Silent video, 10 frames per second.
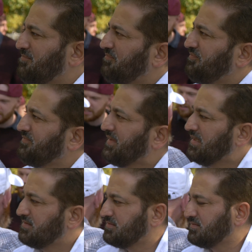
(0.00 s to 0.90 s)

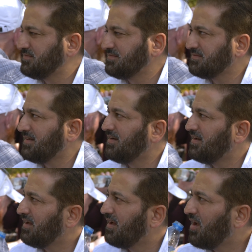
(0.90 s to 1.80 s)

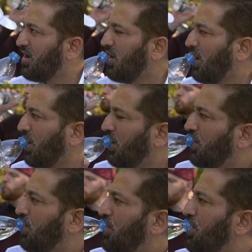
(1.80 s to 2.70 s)

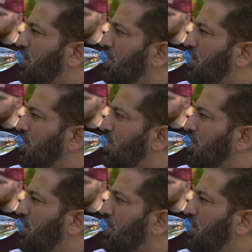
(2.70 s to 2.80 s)
[no speech]